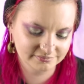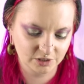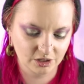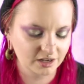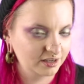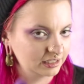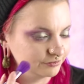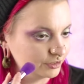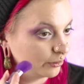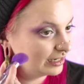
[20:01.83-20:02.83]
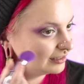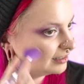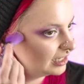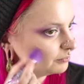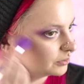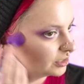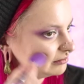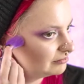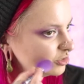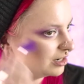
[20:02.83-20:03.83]
got kind of annoyed at that, but
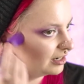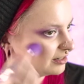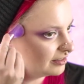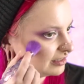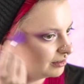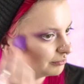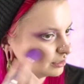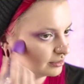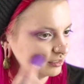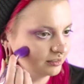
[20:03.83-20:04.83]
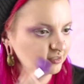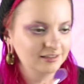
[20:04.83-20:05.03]
trying not to think about it.